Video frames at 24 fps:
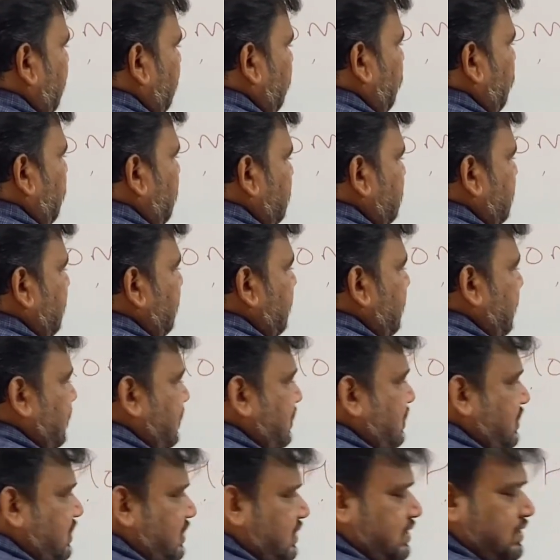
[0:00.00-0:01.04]
hormone is
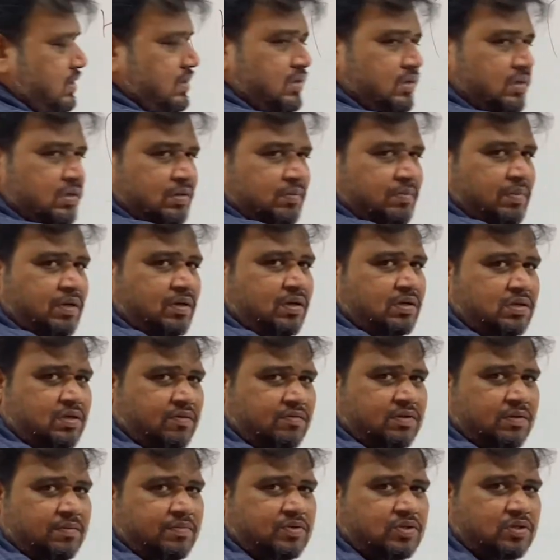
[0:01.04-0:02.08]
increased because
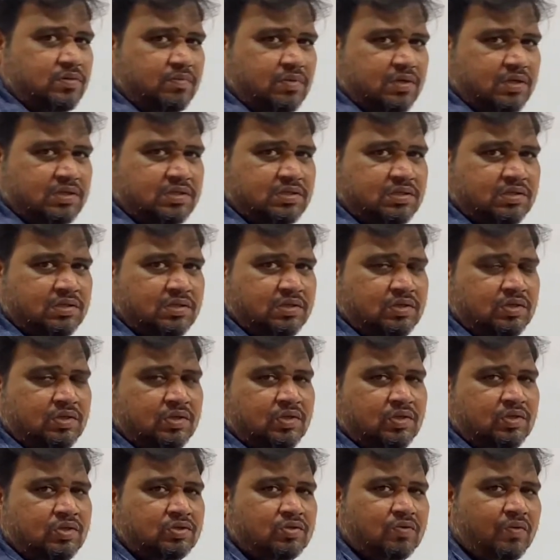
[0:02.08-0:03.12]
of some stimulus.
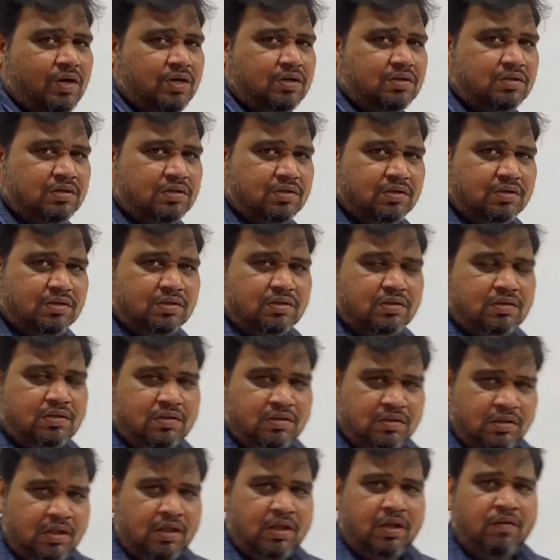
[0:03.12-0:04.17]
So what
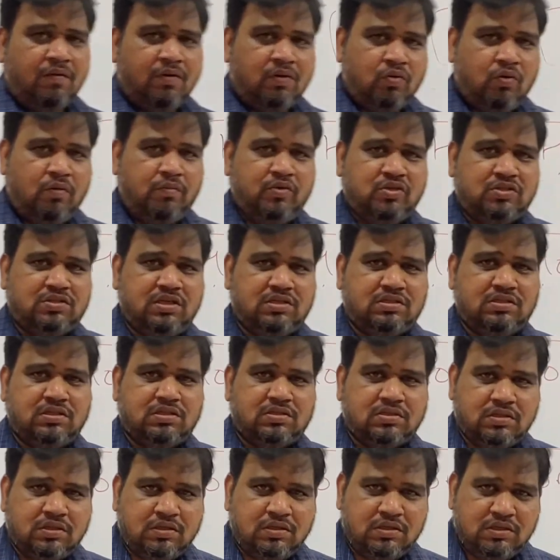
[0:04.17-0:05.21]
our
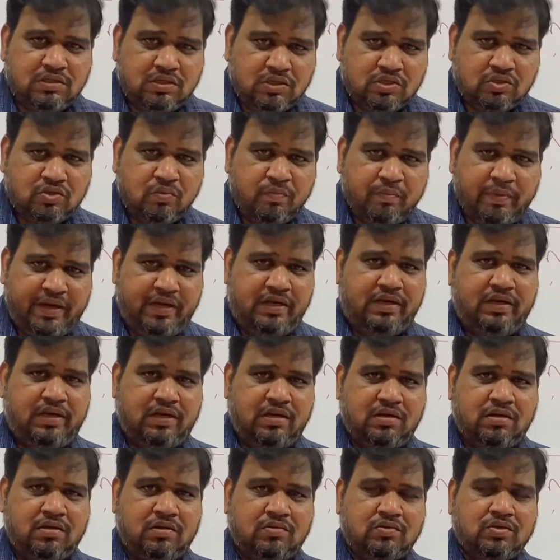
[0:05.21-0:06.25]
homeostasis. It is to
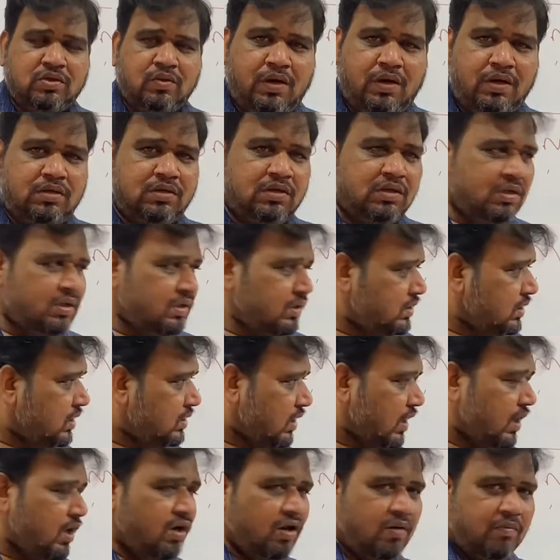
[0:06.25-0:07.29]
maintain. what? The
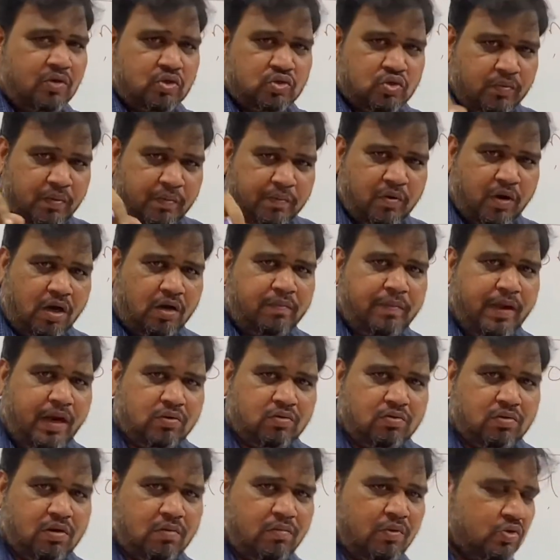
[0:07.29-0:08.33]
thyroid hormone should be brought back
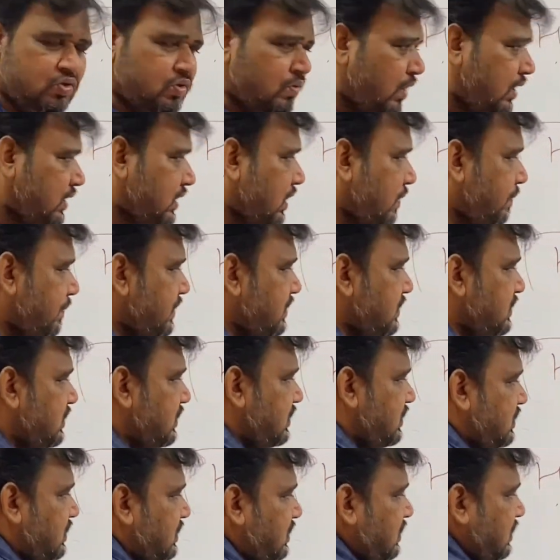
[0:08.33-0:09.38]
to normal. So what happens
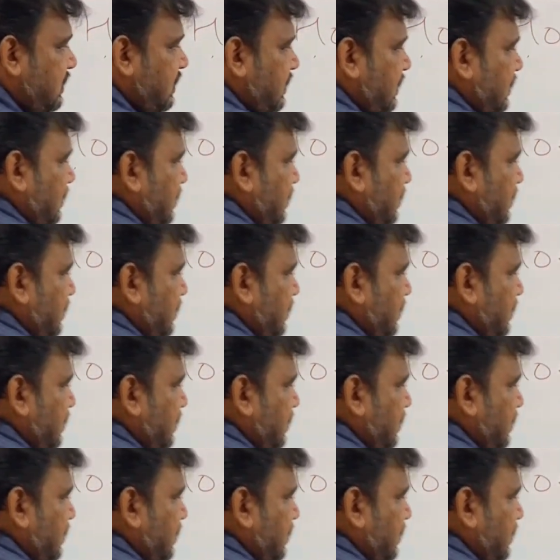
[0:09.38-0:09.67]
is